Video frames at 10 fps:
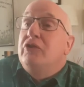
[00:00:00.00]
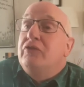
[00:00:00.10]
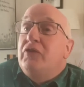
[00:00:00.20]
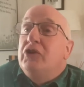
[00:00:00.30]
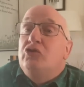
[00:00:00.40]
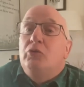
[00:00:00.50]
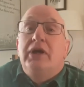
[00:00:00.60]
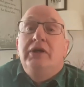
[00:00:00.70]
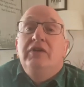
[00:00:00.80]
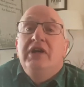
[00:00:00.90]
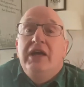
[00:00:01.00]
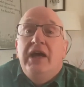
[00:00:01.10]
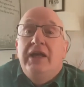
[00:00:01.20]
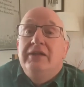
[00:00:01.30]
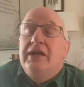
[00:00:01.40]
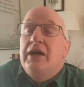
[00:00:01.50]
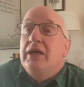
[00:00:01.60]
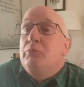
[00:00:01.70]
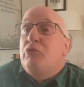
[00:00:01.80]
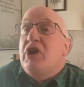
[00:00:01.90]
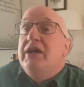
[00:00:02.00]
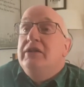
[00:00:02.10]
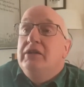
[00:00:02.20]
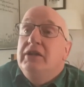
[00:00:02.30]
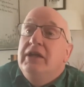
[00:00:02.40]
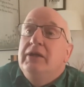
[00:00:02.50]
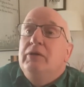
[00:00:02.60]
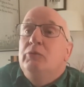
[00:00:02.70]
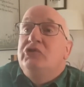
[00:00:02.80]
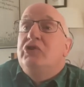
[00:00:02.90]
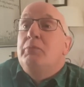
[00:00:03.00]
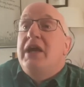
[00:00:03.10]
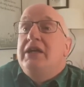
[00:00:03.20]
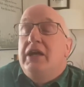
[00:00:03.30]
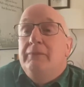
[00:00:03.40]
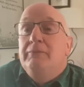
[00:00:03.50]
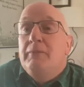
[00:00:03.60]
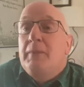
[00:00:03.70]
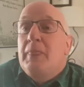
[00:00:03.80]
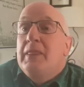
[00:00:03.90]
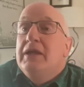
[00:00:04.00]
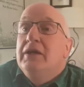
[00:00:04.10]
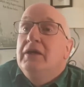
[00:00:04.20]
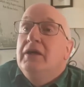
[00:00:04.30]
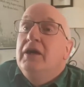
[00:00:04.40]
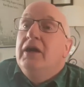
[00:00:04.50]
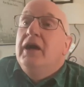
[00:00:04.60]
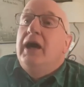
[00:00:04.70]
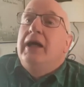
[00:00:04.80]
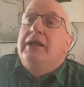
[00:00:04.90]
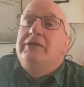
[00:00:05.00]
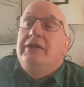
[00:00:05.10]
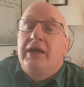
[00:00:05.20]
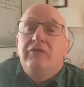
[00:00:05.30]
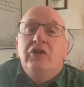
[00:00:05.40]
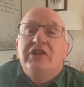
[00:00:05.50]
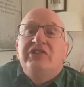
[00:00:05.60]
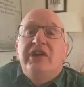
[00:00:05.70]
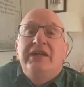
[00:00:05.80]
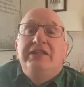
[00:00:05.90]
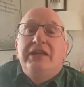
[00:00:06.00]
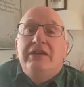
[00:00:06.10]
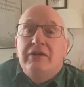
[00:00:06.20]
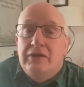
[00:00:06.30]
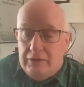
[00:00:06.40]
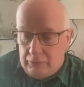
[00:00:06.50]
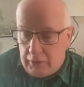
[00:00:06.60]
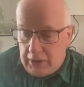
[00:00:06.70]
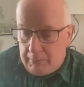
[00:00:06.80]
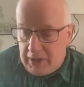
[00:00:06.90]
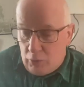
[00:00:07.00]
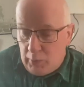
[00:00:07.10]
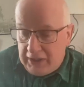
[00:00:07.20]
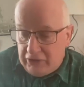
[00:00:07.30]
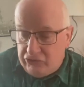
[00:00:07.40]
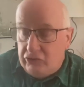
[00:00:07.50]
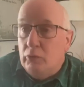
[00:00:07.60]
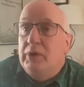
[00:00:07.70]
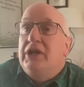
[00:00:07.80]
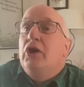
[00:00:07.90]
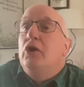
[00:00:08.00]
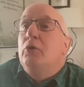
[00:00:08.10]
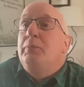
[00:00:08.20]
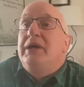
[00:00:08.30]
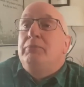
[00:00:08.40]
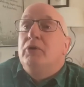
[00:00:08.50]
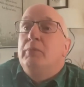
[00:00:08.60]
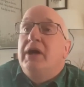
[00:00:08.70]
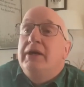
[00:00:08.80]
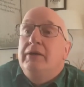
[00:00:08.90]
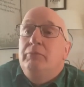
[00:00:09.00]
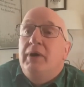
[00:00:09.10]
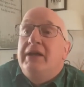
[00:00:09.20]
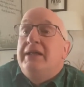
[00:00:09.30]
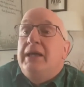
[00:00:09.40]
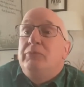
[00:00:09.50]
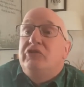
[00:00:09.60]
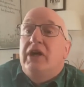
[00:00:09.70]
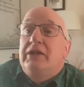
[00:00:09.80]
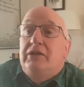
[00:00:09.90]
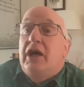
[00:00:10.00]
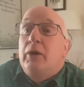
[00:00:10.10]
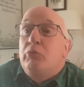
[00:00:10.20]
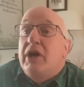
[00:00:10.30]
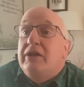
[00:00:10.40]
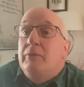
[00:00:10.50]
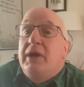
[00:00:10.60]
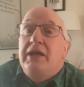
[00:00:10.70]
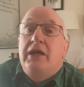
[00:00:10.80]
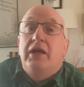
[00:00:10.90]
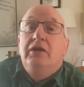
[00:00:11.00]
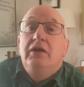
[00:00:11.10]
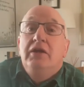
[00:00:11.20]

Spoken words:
to the first wife. And Die Bread was the baker. And they got this idea about Wales that we call people by names like Di Bread the Baker,